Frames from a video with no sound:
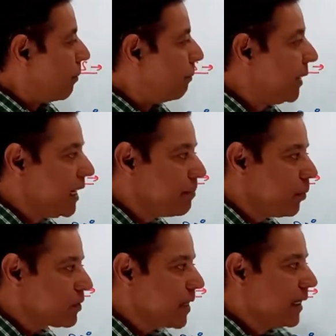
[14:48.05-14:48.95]
B
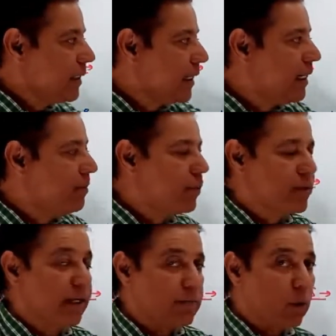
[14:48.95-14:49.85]
lymphocyte, T
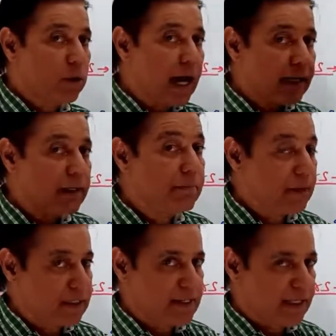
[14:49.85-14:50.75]
lymphocyte. Both are the
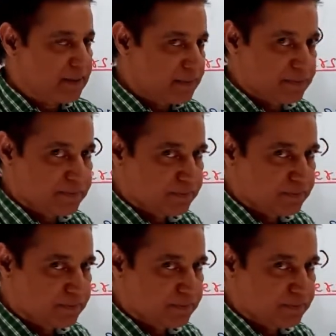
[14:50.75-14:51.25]
blood cells.